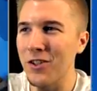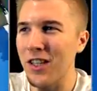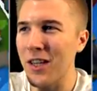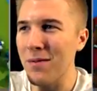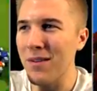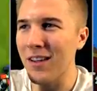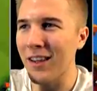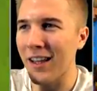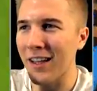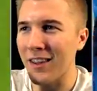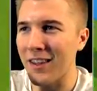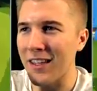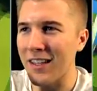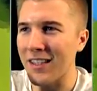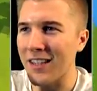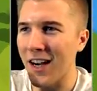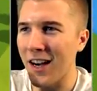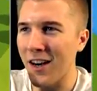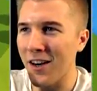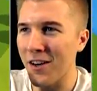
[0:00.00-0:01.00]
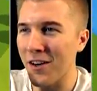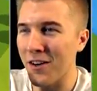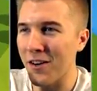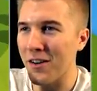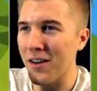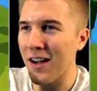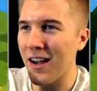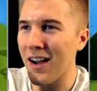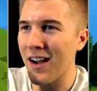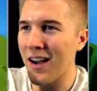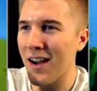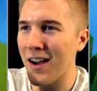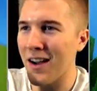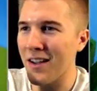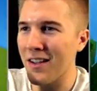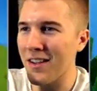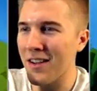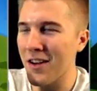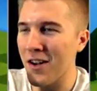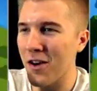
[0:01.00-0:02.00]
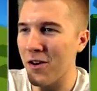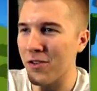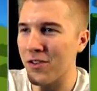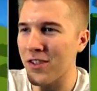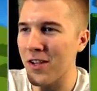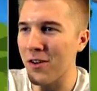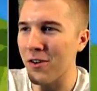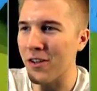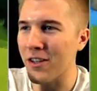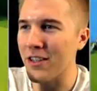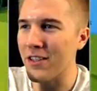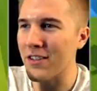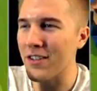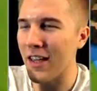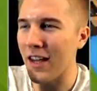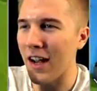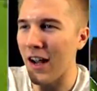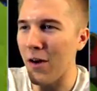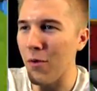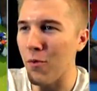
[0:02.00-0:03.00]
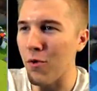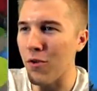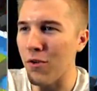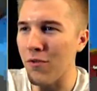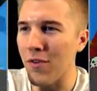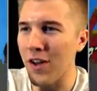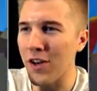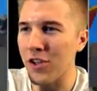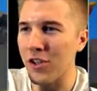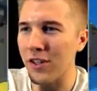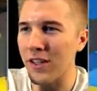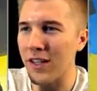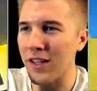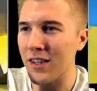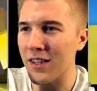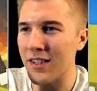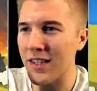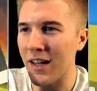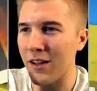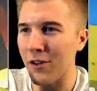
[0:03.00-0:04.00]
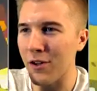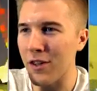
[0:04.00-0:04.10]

just give me like the entire, uh, you know, series, and I will eventually get this down.